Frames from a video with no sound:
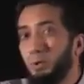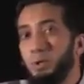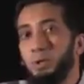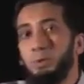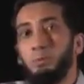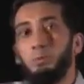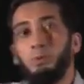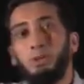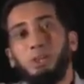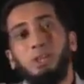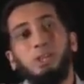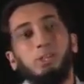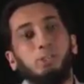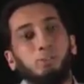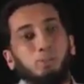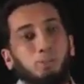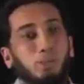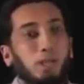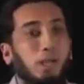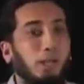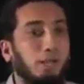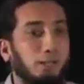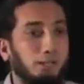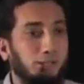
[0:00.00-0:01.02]
warm with his
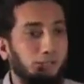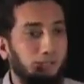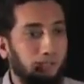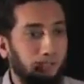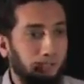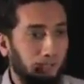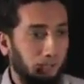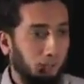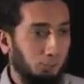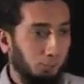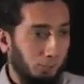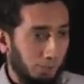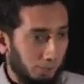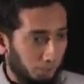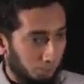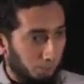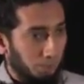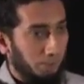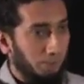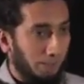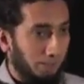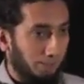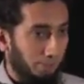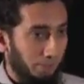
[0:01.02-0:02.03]
blood. In other words,
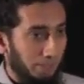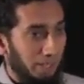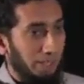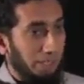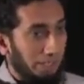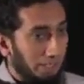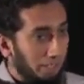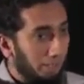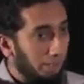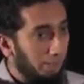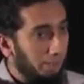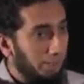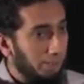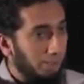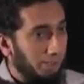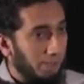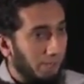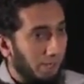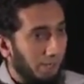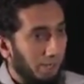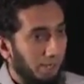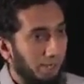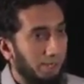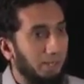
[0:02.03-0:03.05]
when I kill this
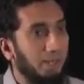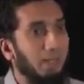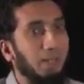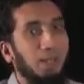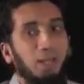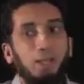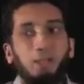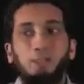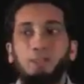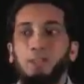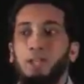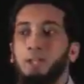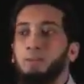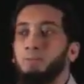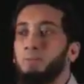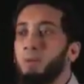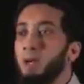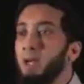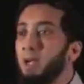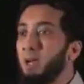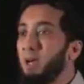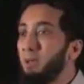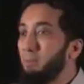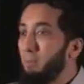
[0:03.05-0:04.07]
guy, then
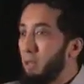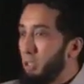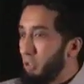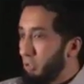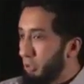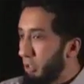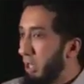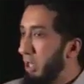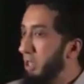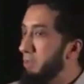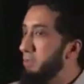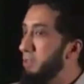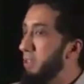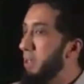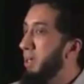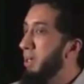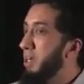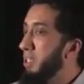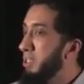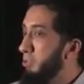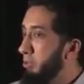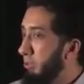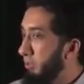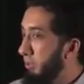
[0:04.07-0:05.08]
my tribe's
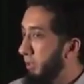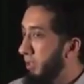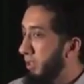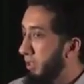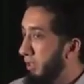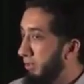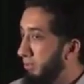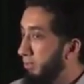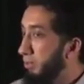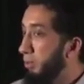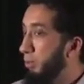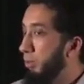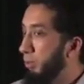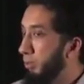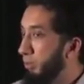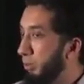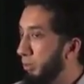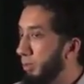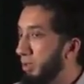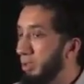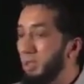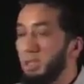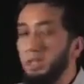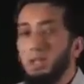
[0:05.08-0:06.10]
eyes will become
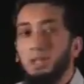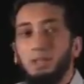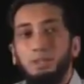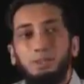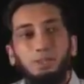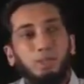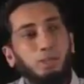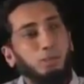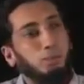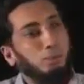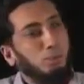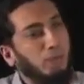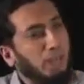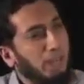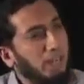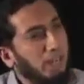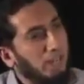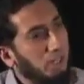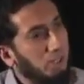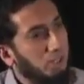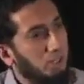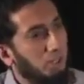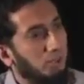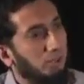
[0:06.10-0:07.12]
cool. The
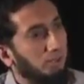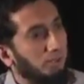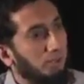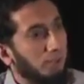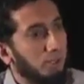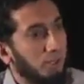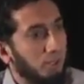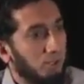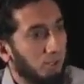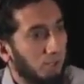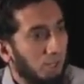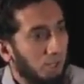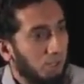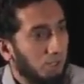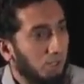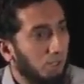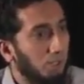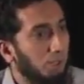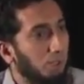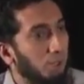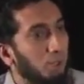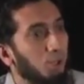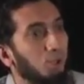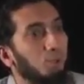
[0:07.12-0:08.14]
rage, the
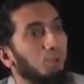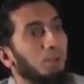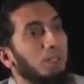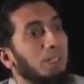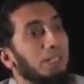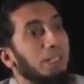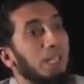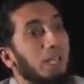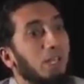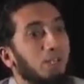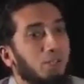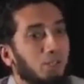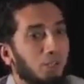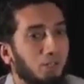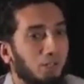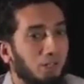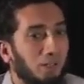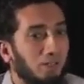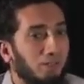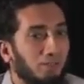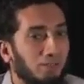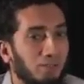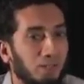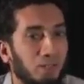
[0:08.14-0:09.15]
frustration, the humiliation
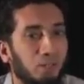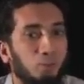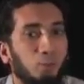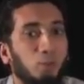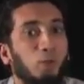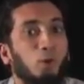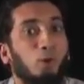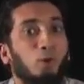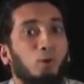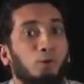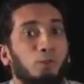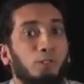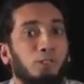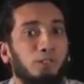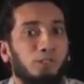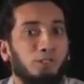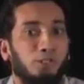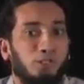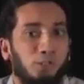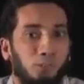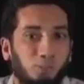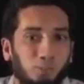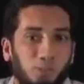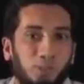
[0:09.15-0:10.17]
they feel will only
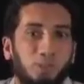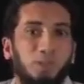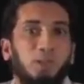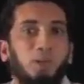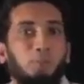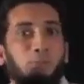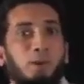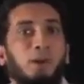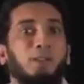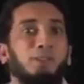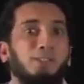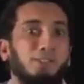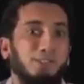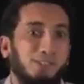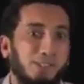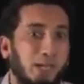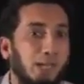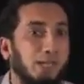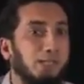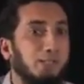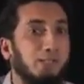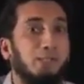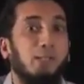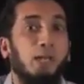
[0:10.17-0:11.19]
disappear upon this
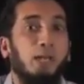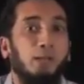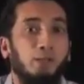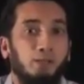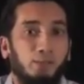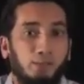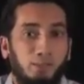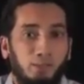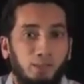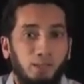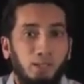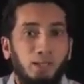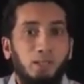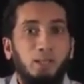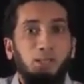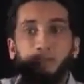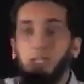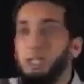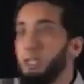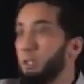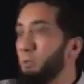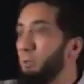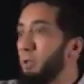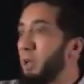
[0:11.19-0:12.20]
guy's death.
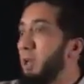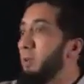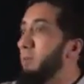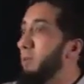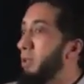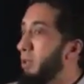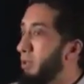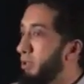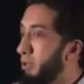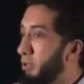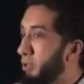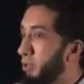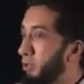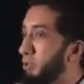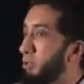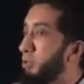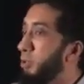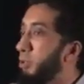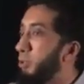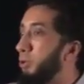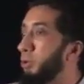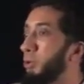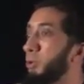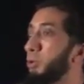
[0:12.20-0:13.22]
That's what I'm here to do,
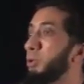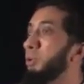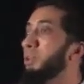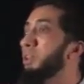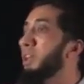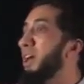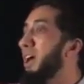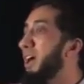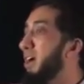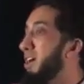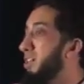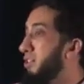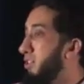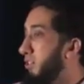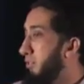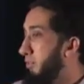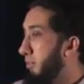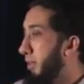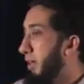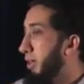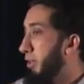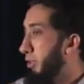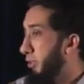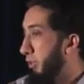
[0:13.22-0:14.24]
to cool the eyes
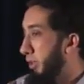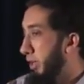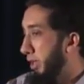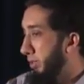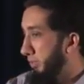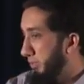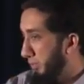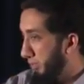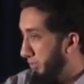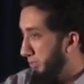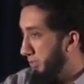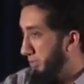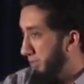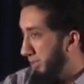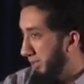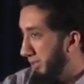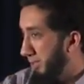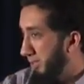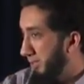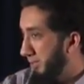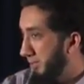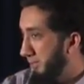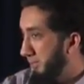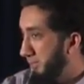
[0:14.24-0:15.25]
of my tribe. You
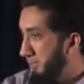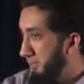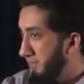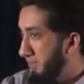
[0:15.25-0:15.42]
understand?